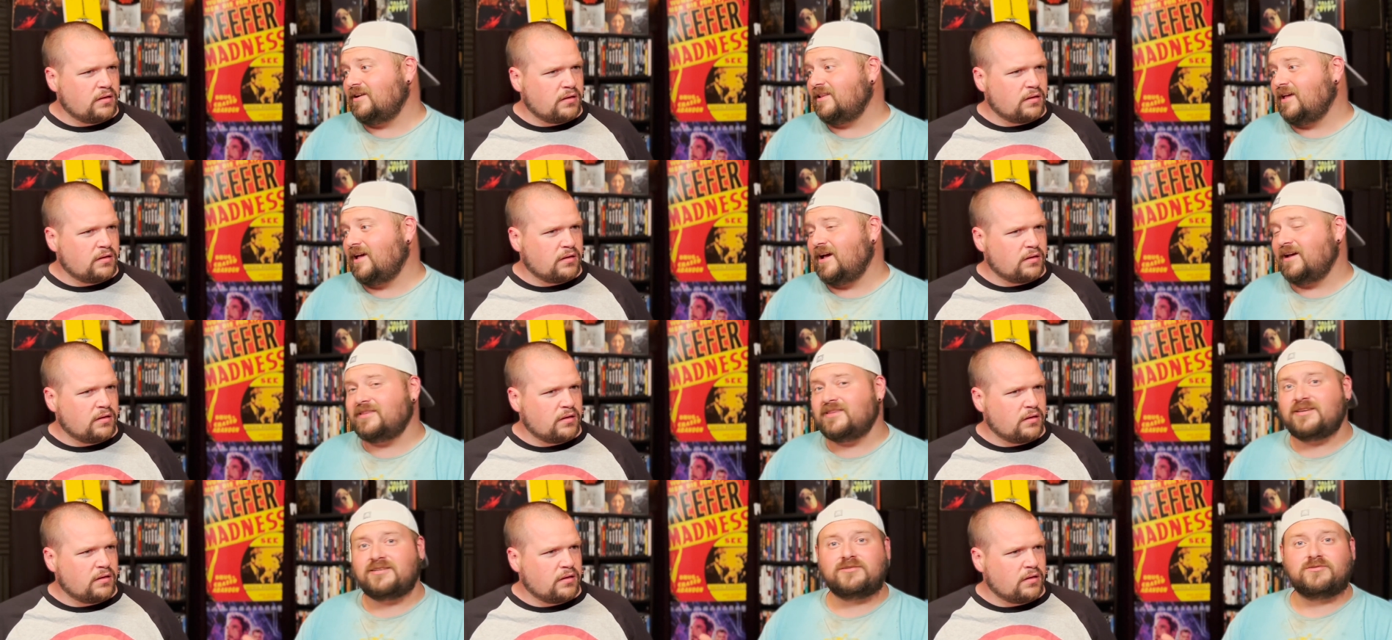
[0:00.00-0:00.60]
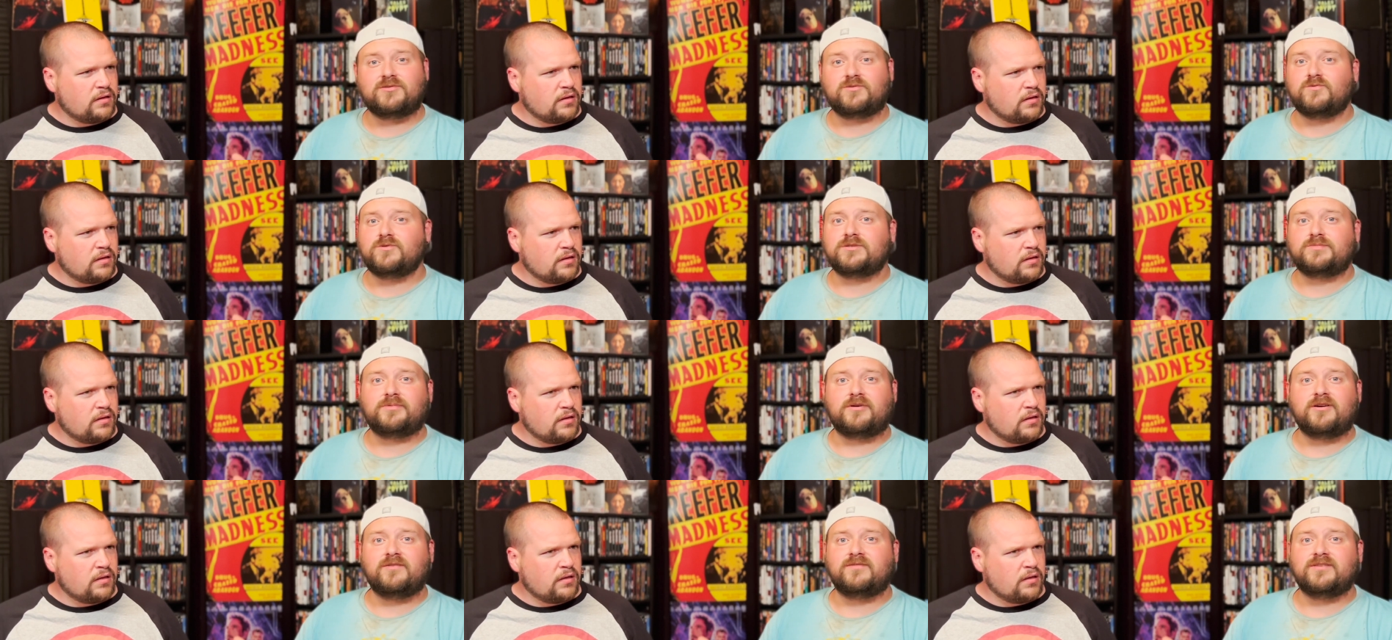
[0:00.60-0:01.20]
Speaker 1: I think she was the
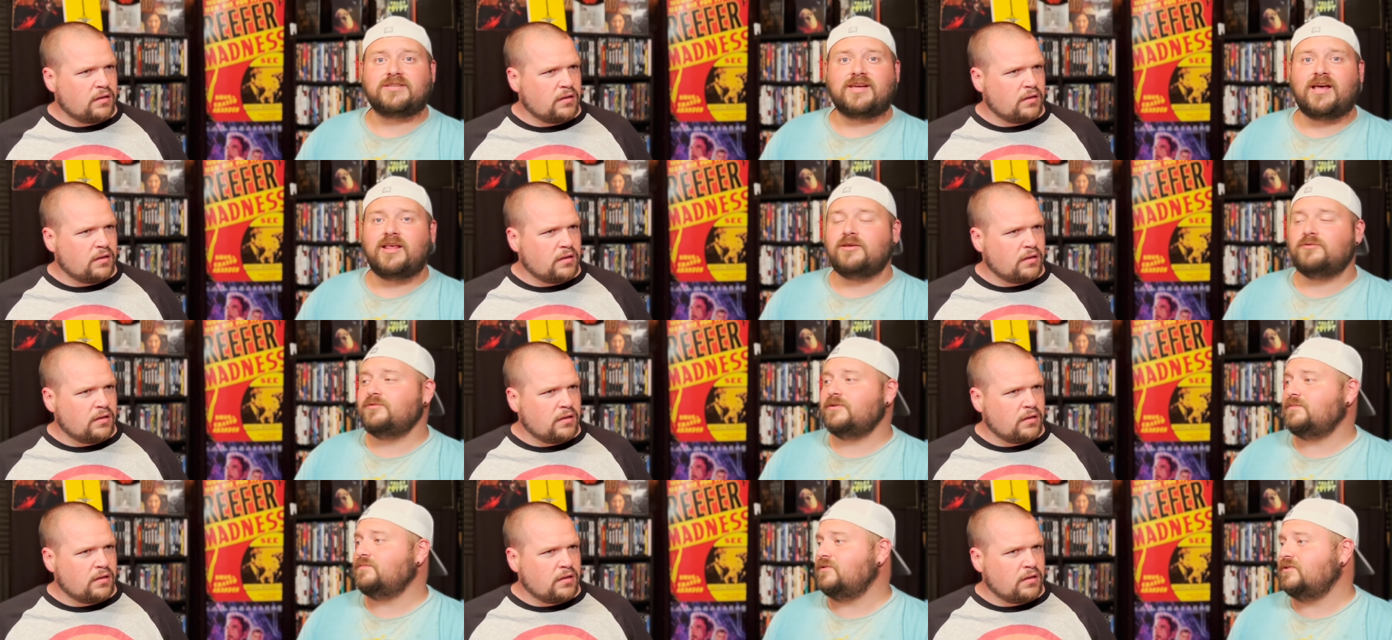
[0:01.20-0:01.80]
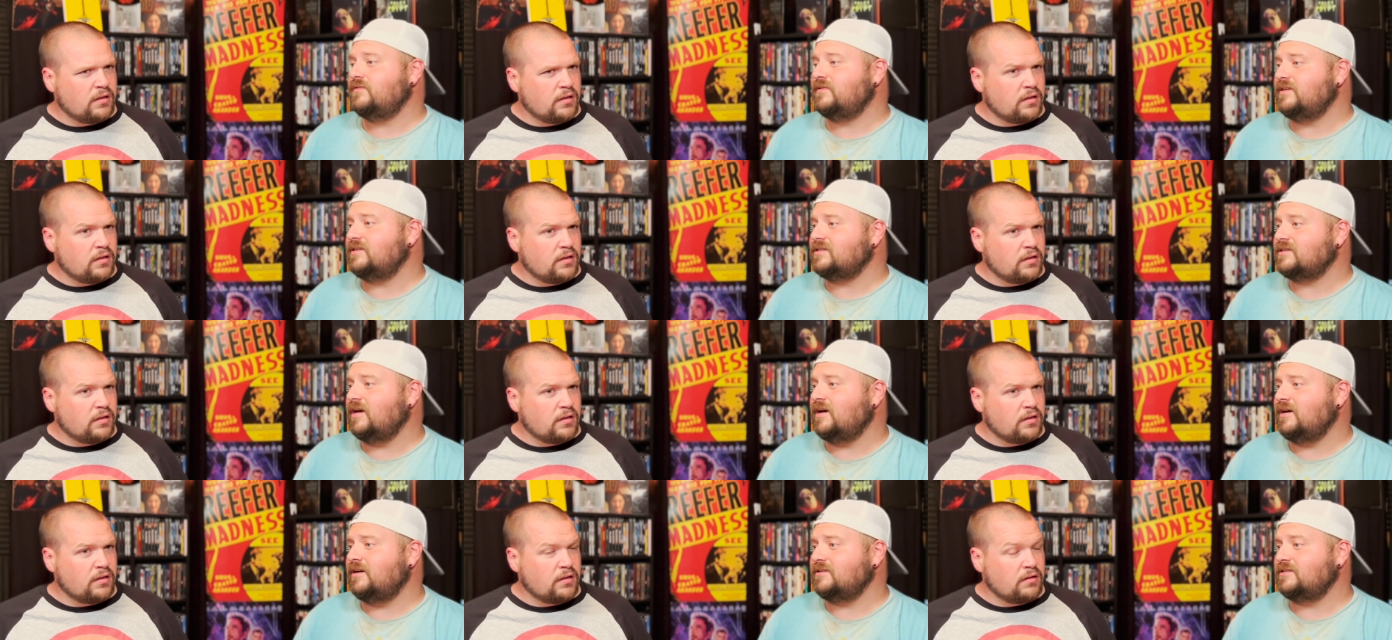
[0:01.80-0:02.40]
worst part of his Halloween movies.
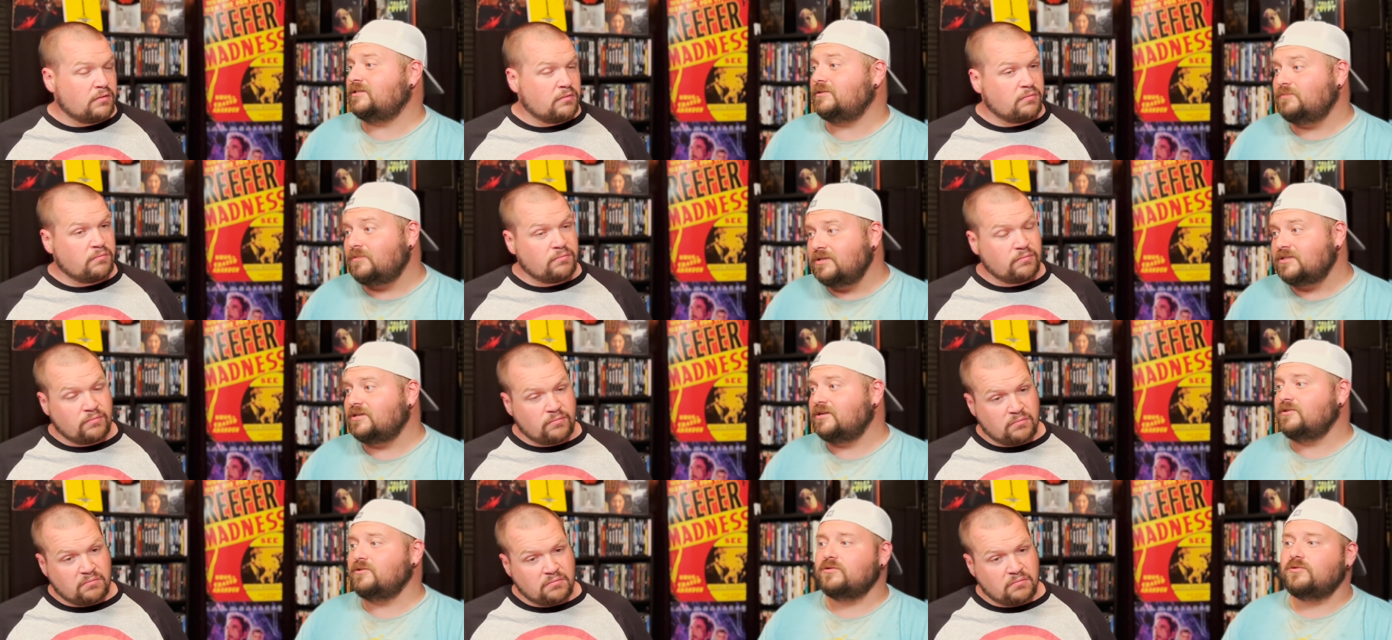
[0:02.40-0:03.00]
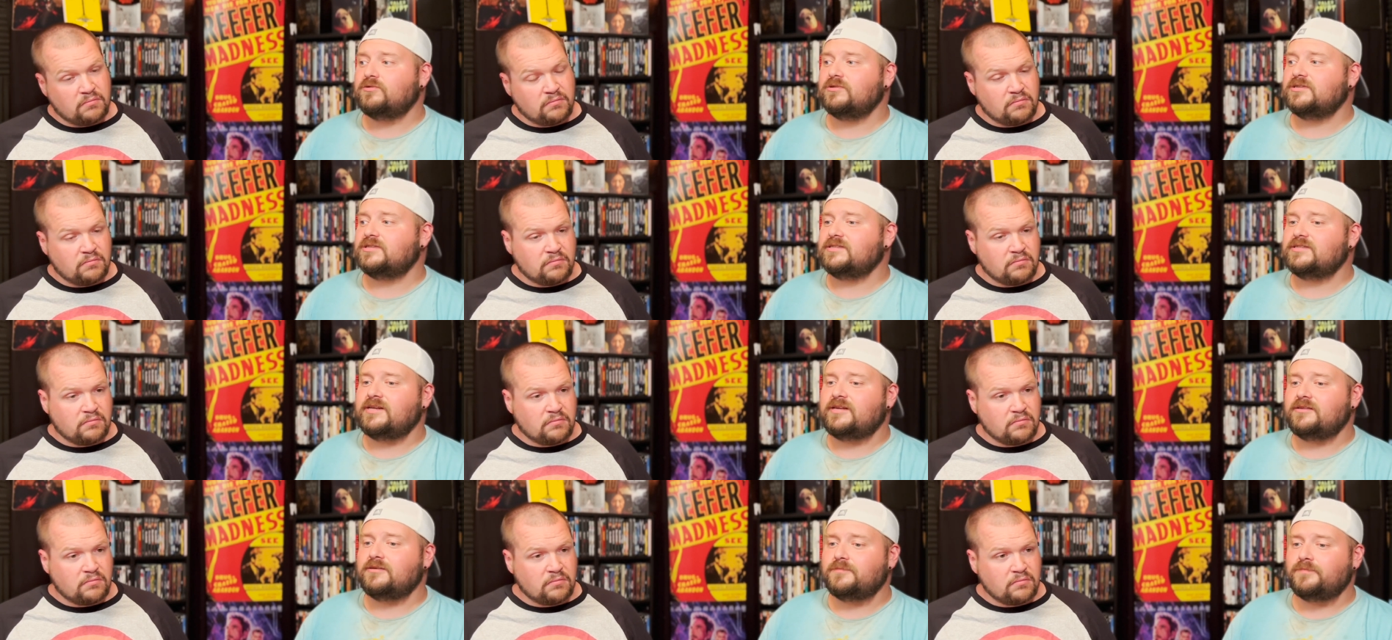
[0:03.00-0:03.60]
Uh, she was good in Lords of
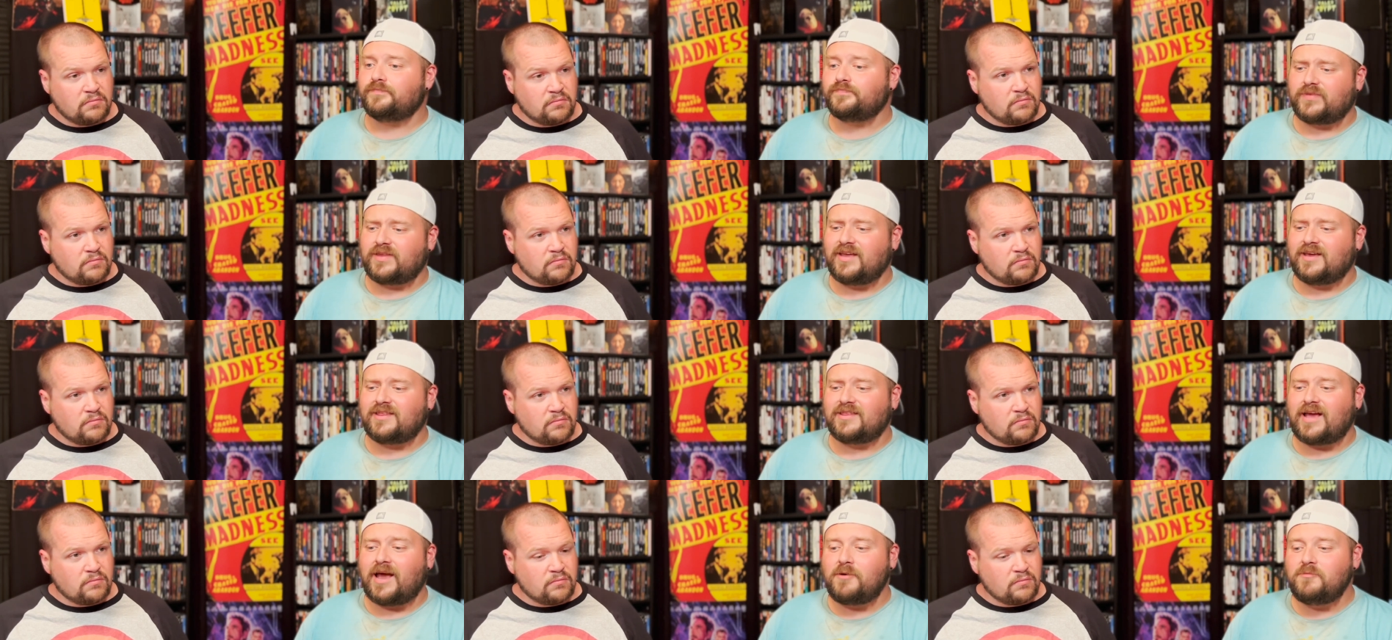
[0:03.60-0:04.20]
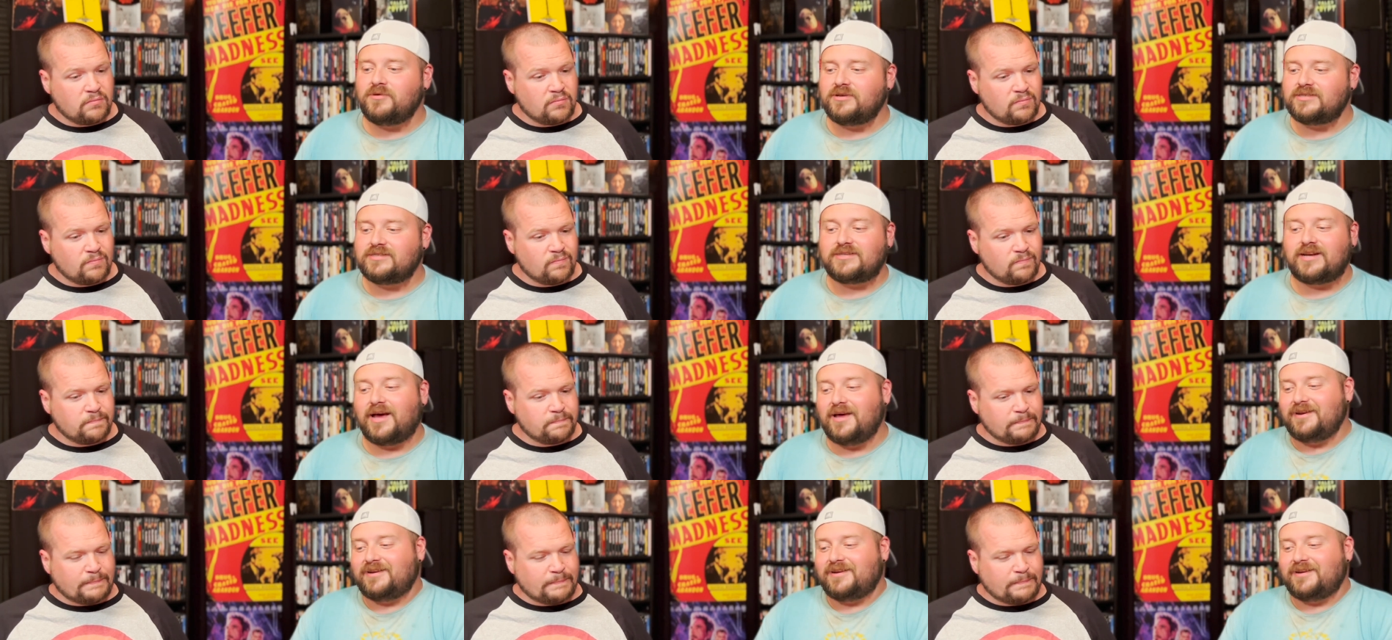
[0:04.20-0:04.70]
Salem. Yeah, I was not.